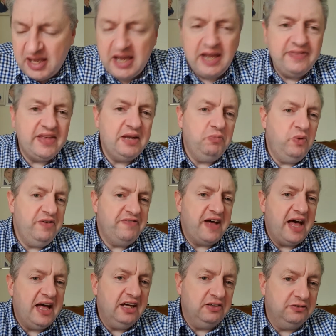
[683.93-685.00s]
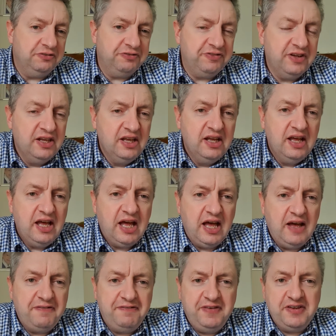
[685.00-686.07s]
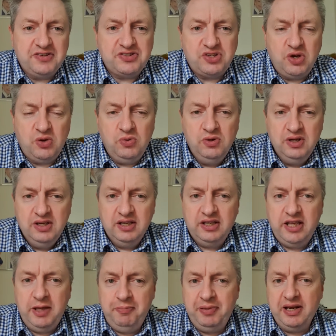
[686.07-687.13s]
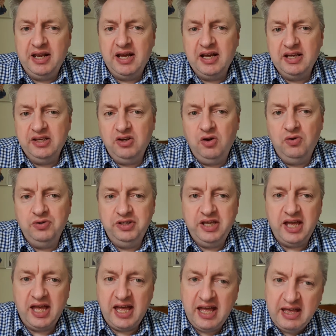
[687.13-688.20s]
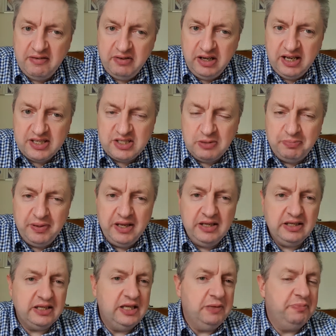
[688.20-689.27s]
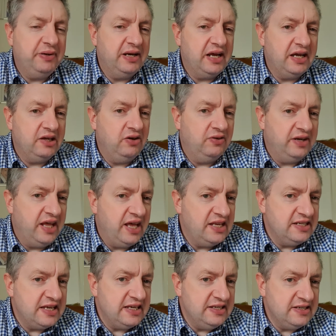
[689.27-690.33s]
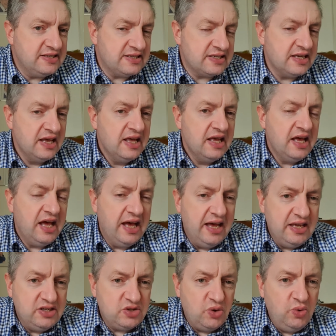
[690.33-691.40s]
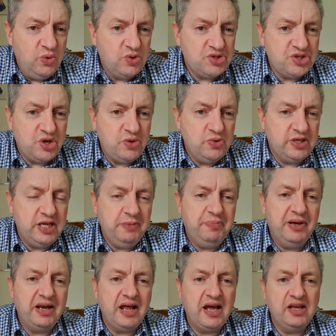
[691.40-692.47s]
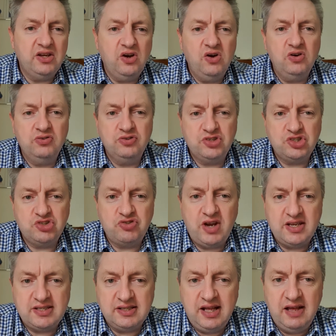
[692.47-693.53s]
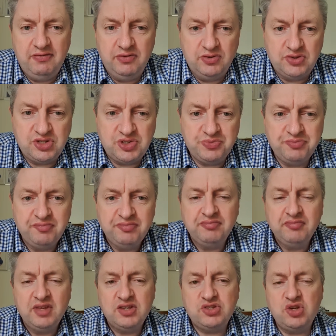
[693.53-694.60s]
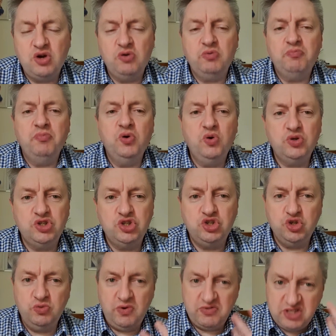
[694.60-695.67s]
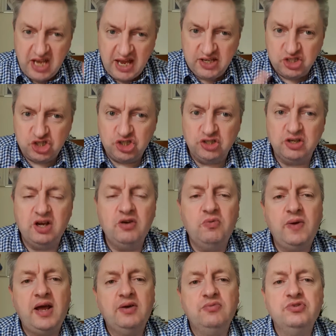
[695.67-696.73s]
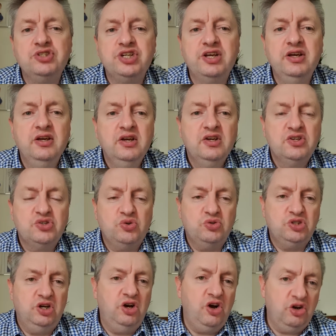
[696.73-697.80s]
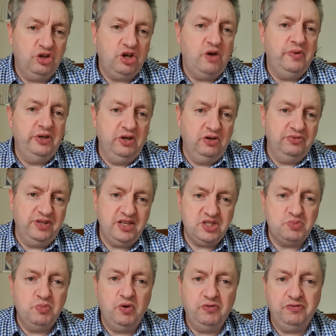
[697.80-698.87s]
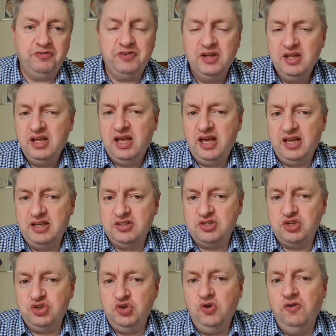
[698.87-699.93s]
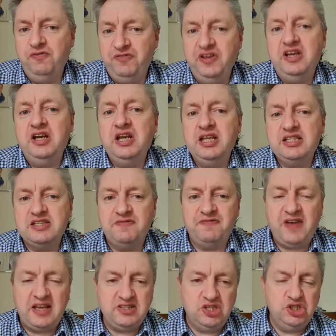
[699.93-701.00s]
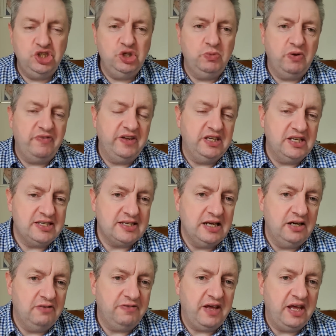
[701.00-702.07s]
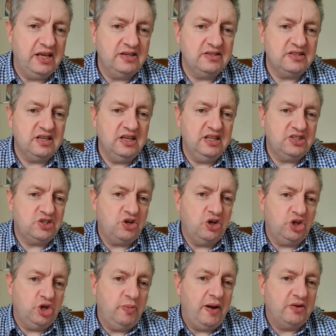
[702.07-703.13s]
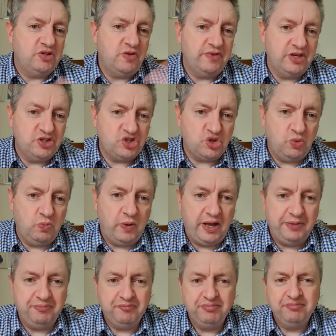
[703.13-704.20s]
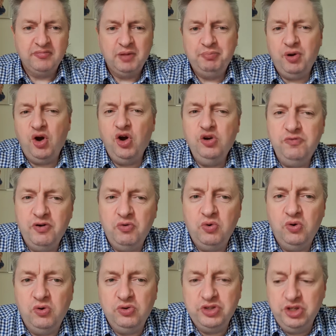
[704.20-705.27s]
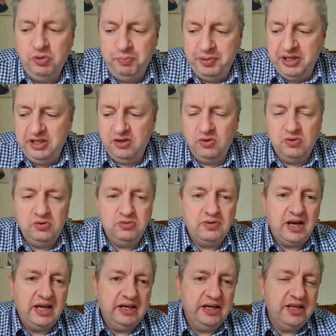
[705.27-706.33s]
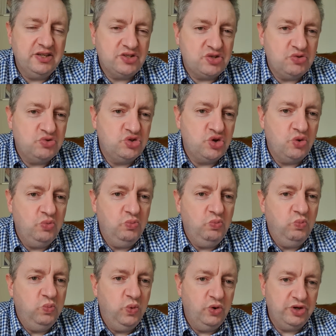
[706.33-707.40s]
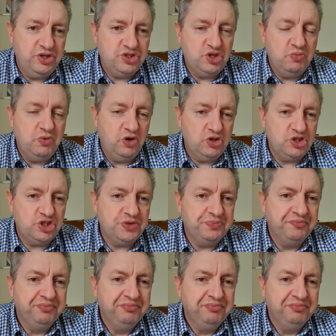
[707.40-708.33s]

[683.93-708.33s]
And then with health, I feel so keep an eye on your hair a little bit, keep an eye on headaches, and also keep an eye on stress levels. So more to do with tension around you. So it's a lot going on this month and you're feeling it's affecting you within yourself and it's got to come out of you in some way. But overall, you'll be all right, Leah, so don't worry too much.